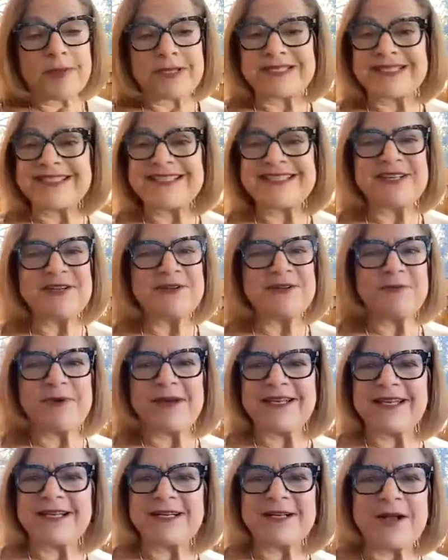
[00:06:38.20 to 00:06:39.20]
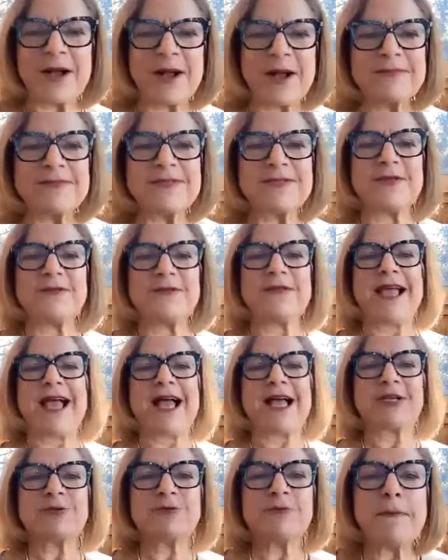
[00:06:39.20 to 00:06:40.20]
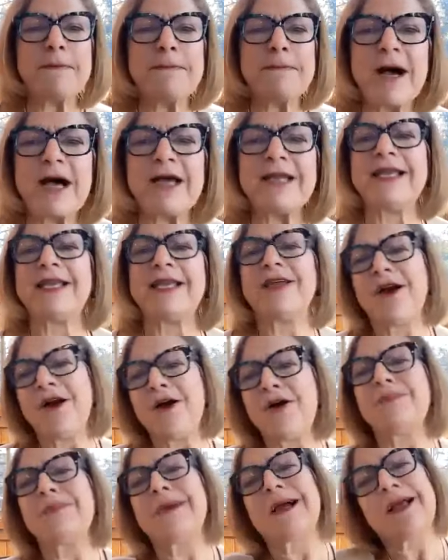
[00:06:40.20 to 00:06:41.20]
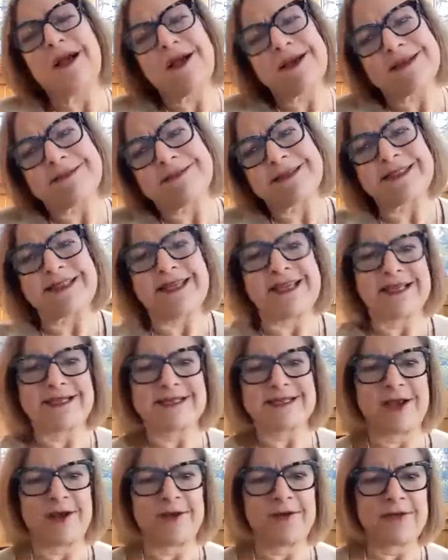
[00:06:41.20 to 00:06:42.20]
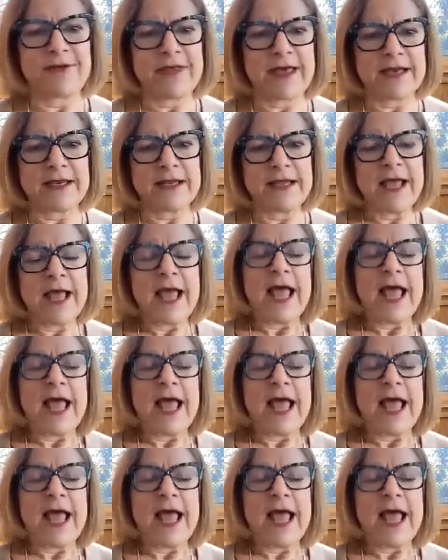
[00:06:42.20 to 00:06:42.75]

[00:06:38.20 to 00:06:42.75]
but still when it comes to the actual money oh my husband takes care of that